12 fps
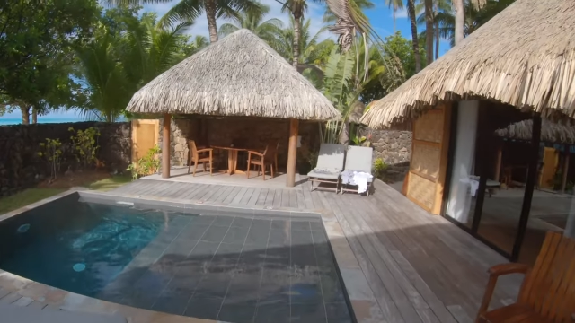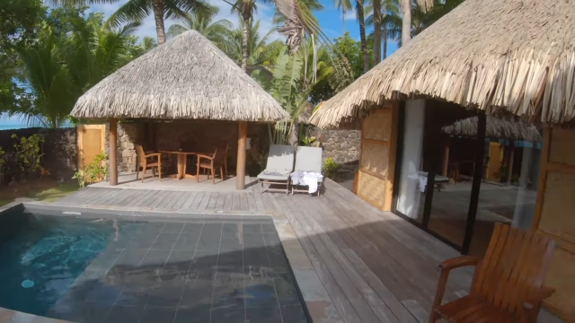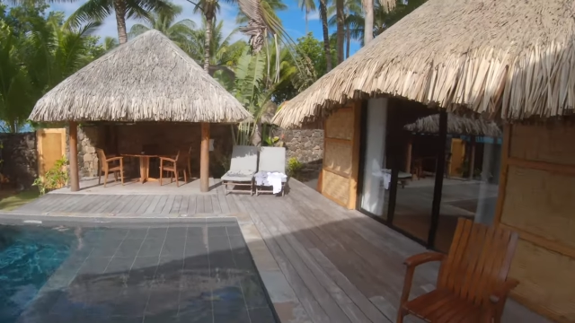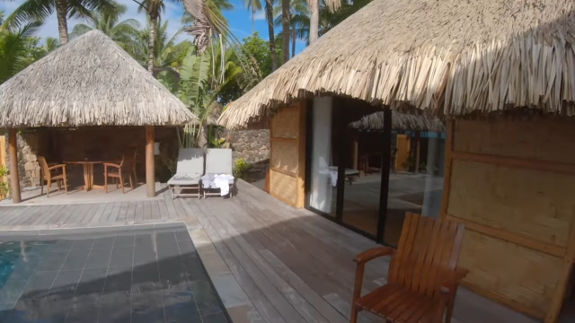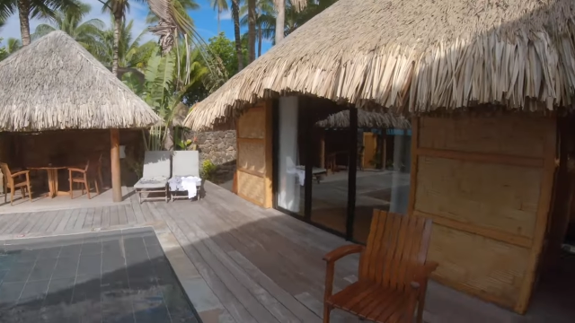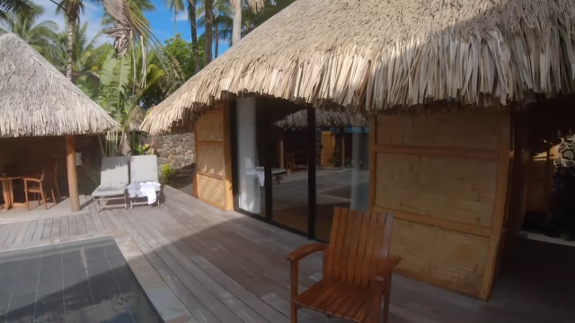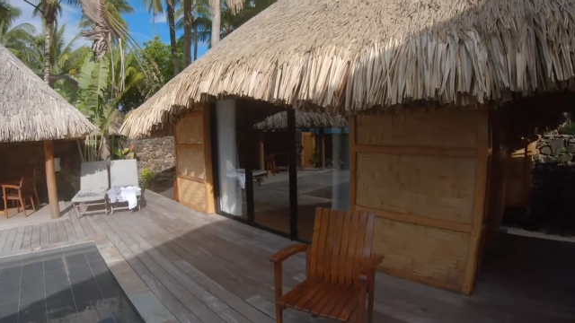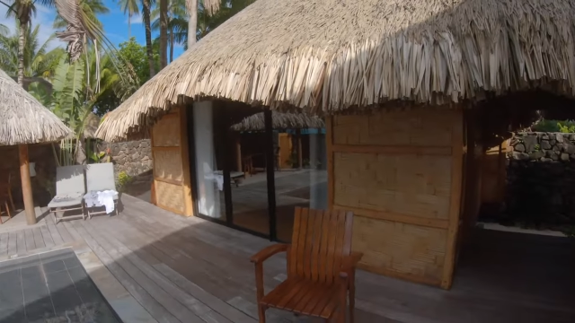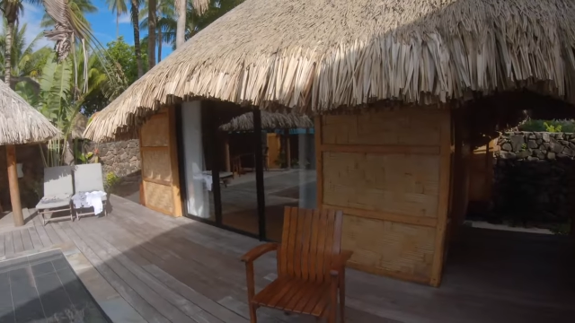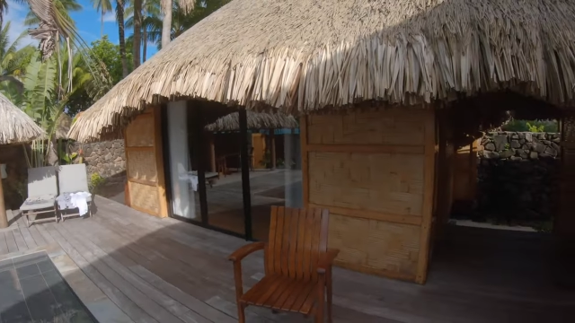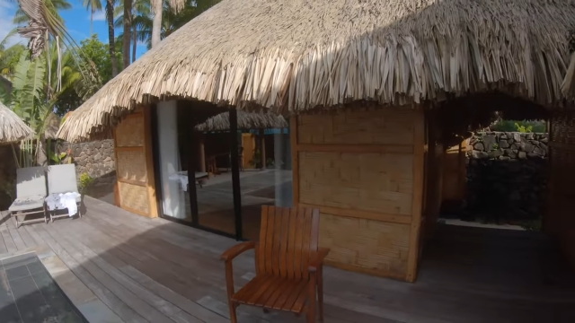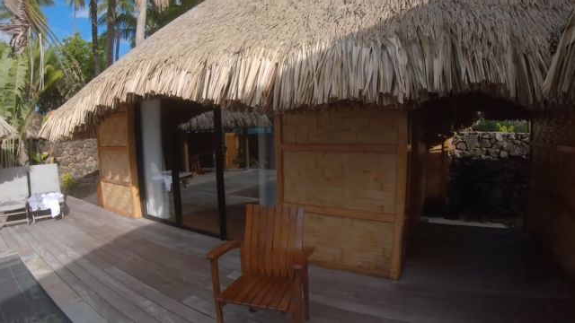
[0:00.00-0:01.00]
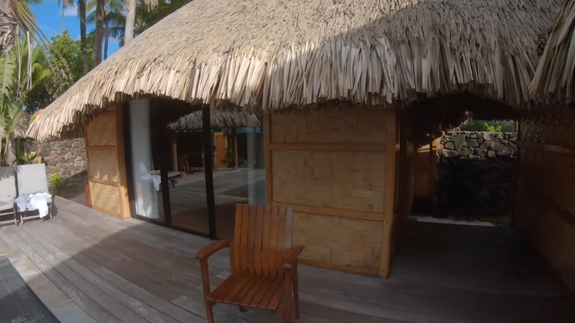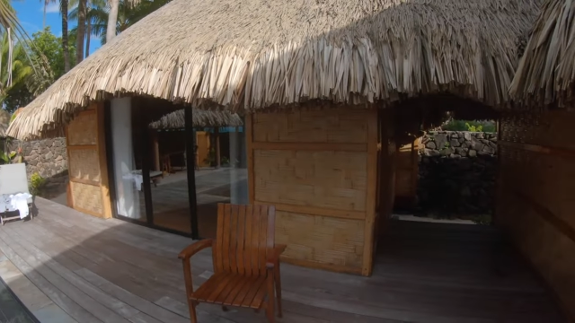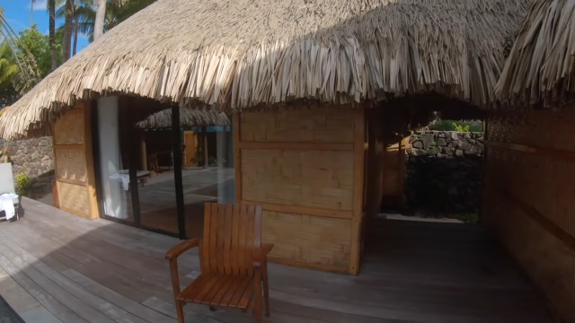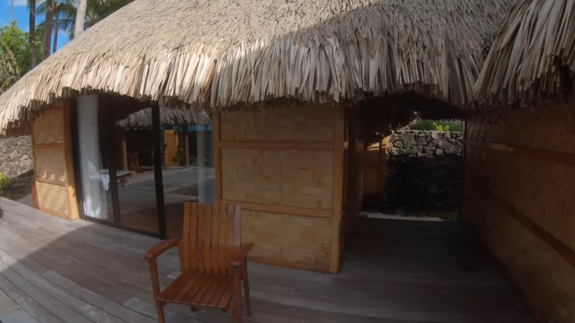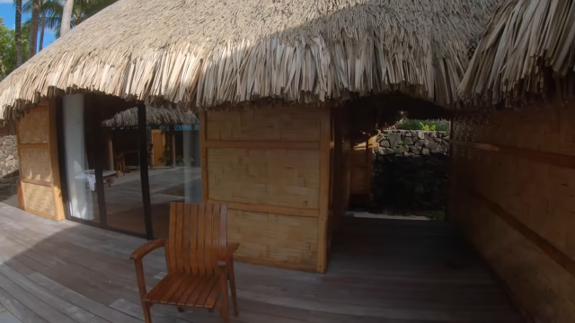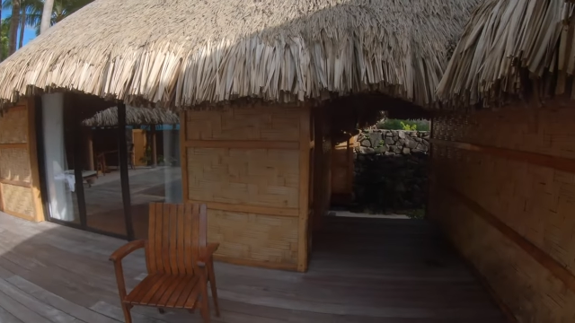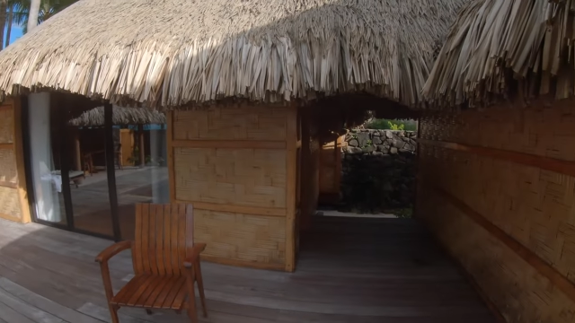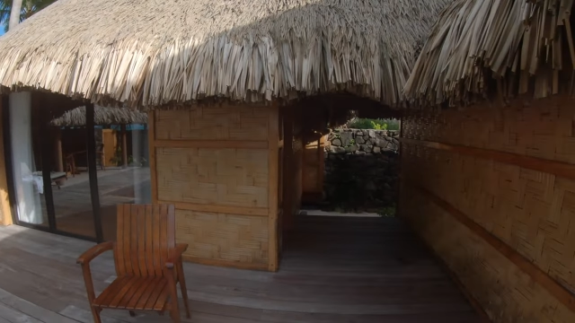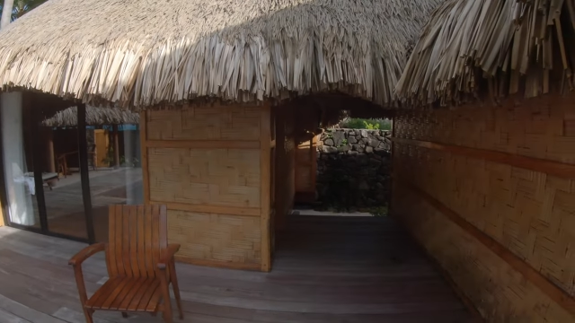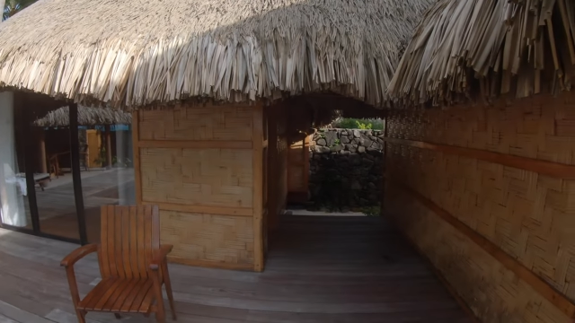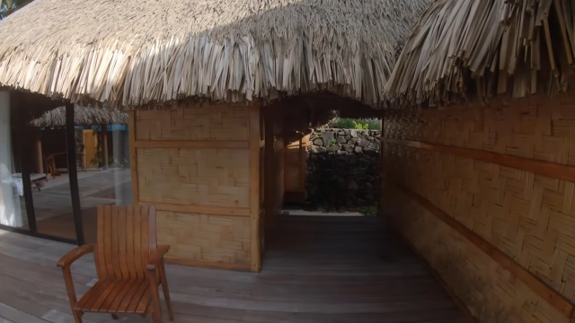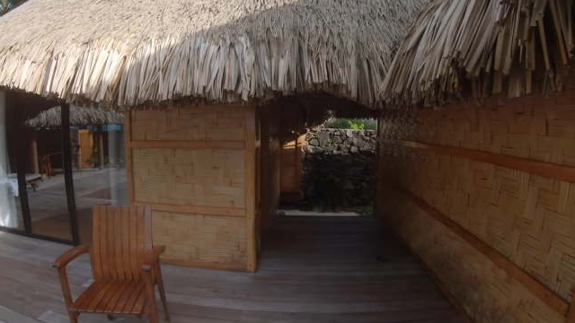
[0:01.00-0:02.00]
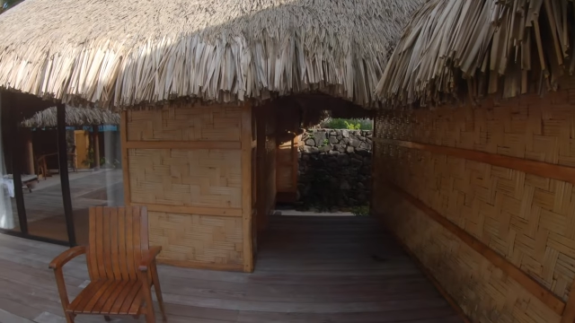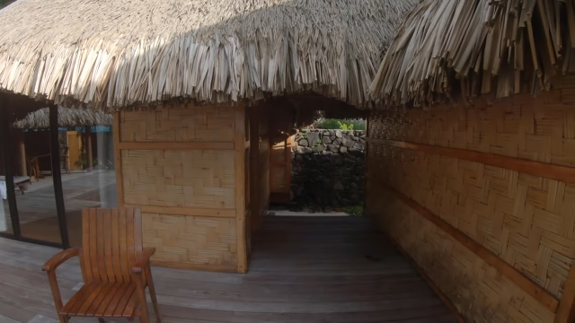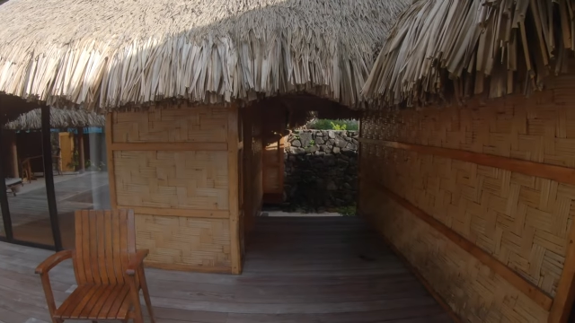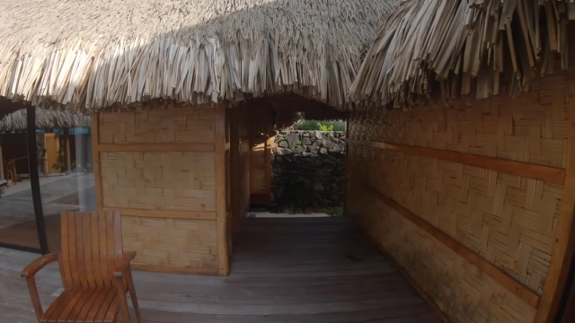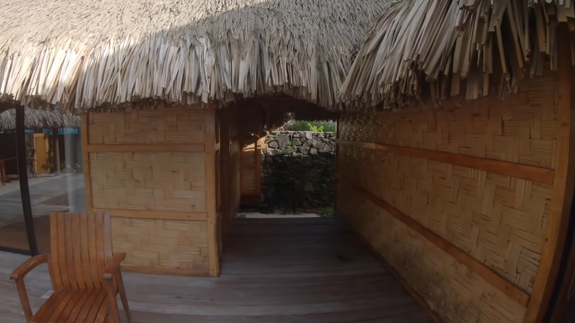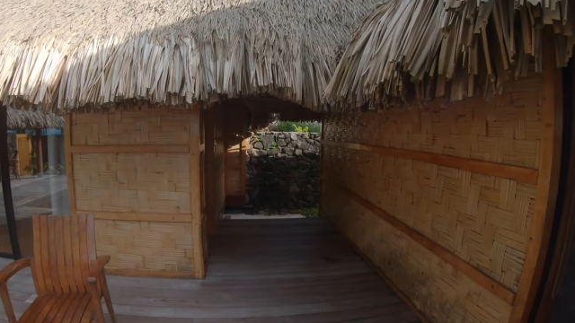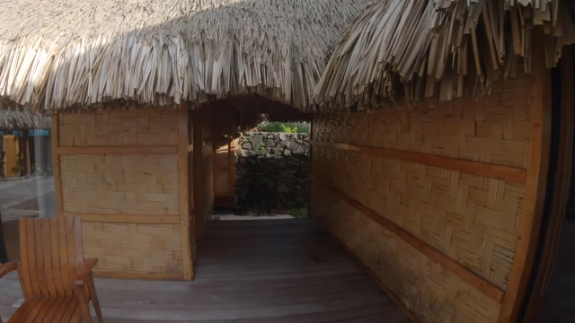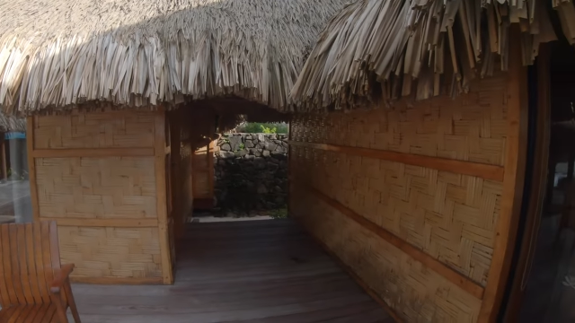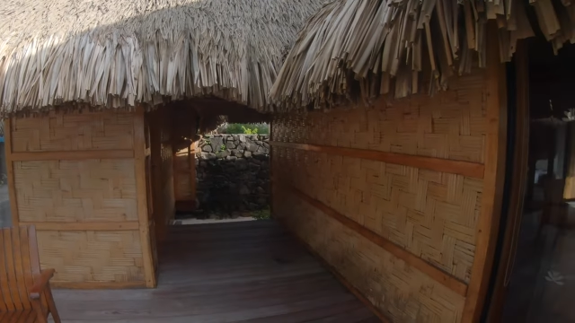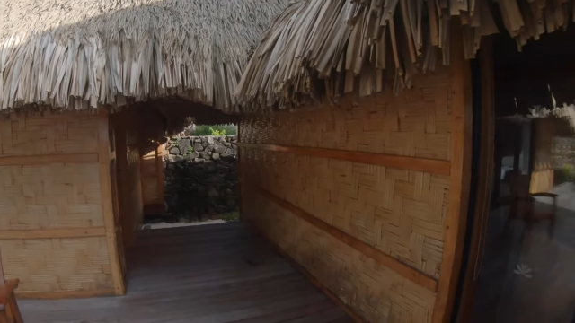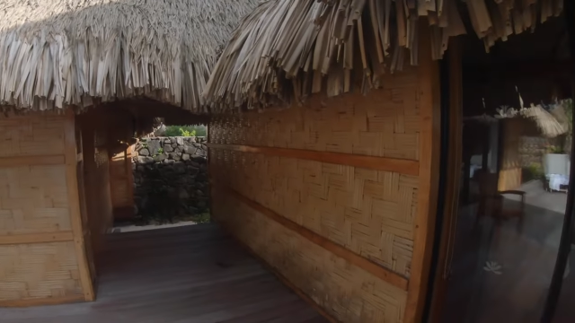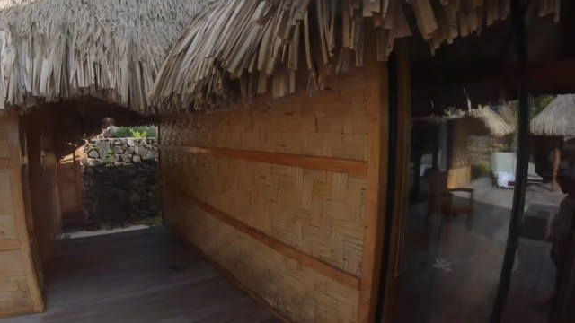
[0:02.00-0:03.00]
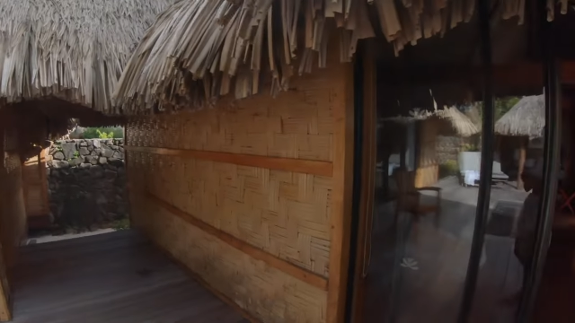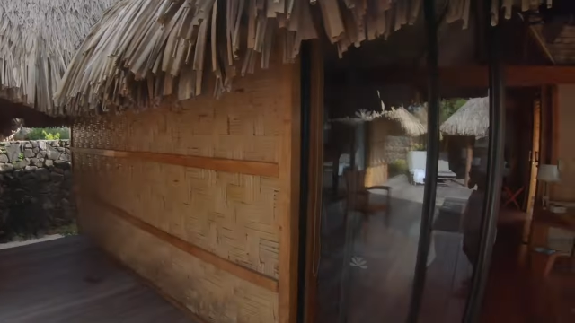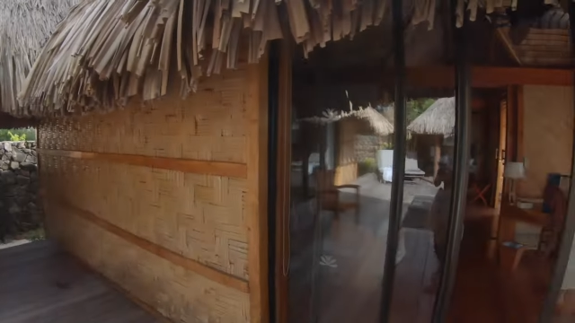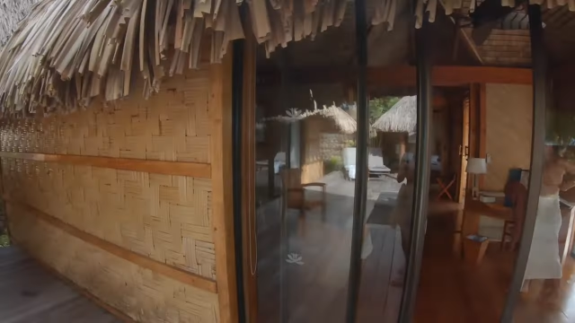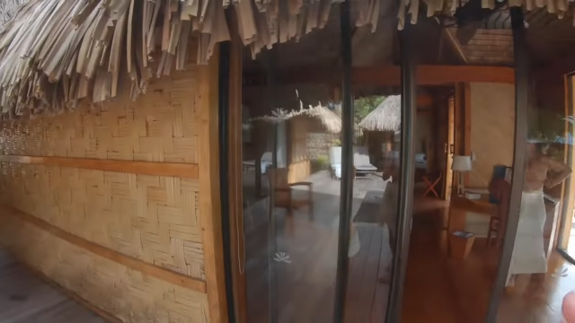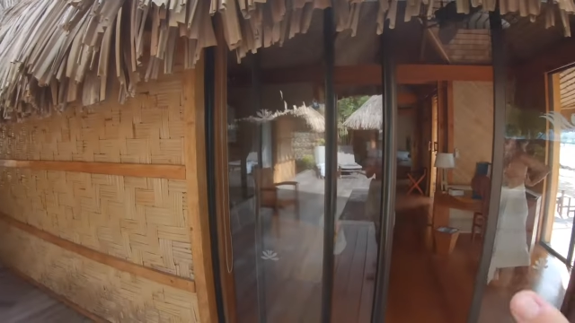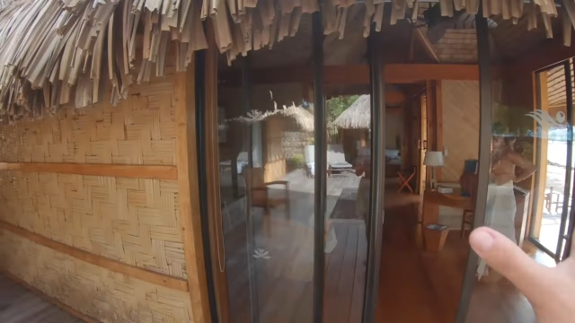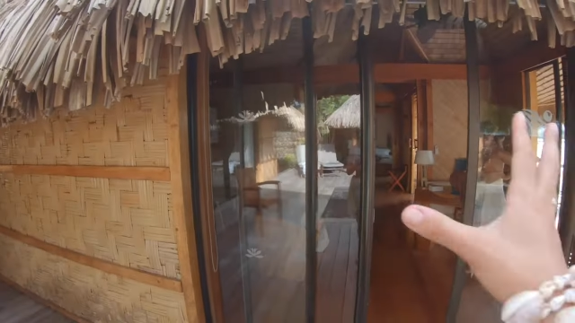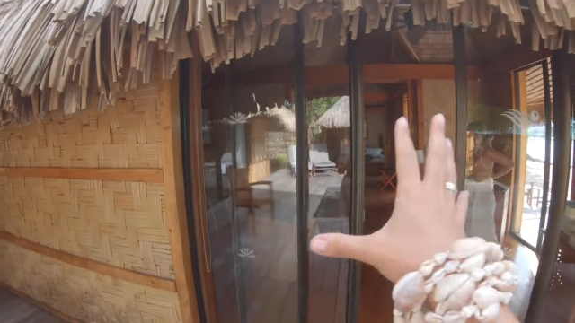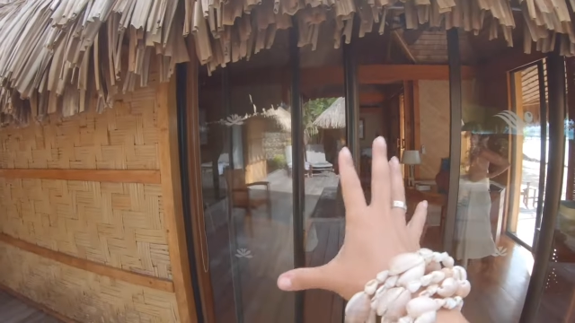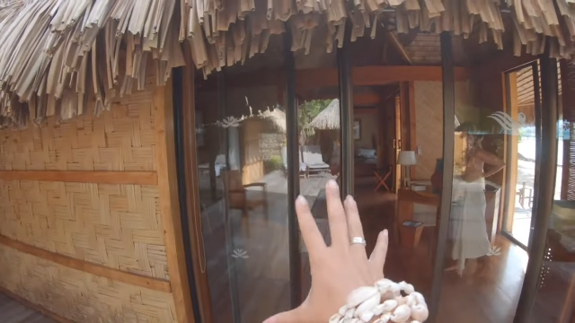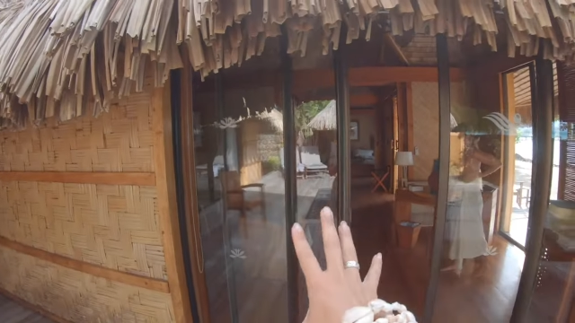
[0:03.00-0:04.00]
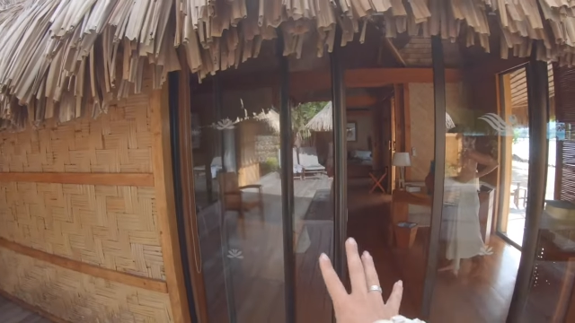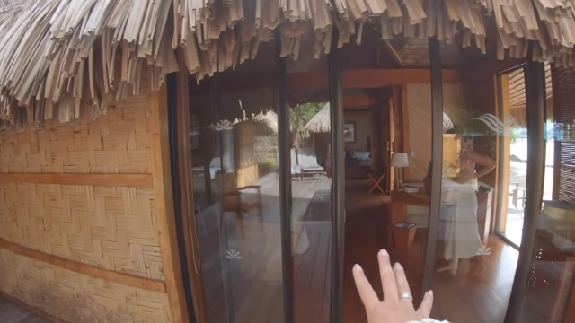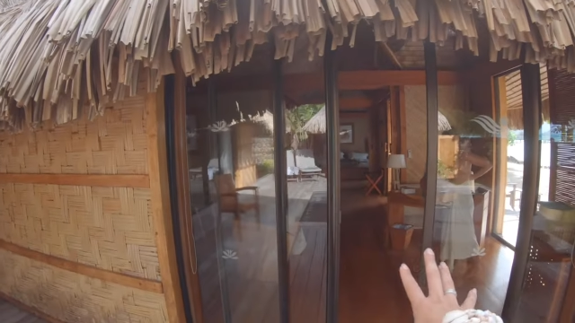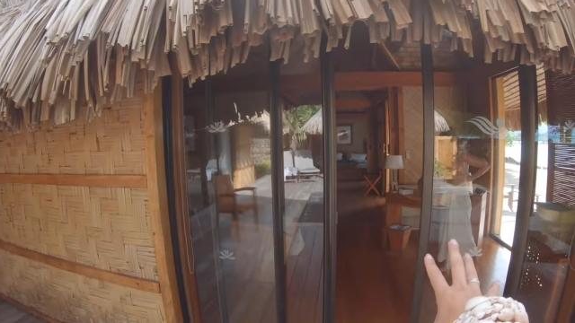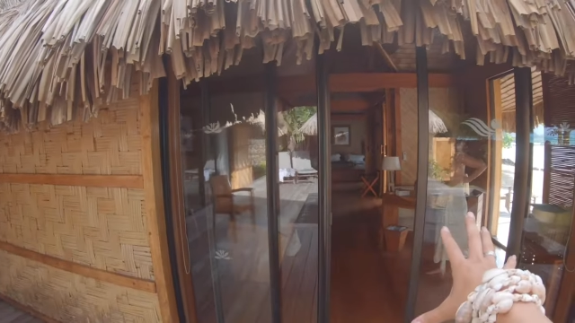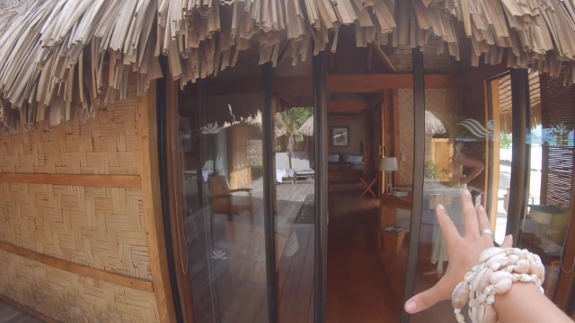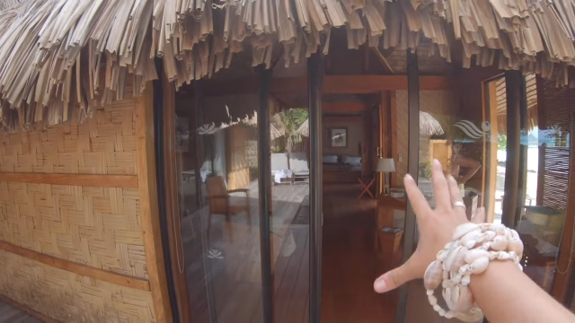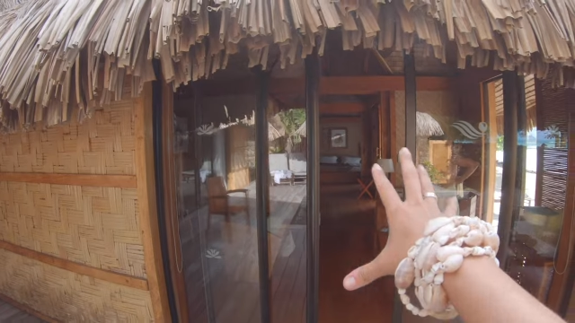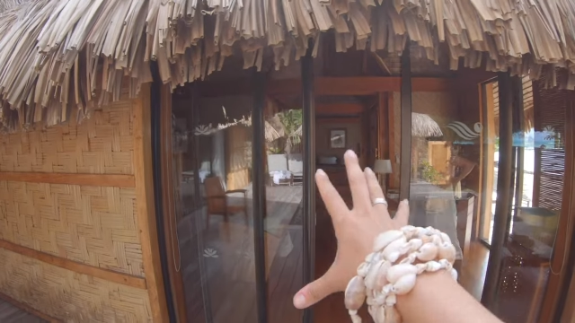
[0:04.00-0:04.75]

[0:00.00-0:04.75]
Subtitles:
Nobody's mouth can be seen.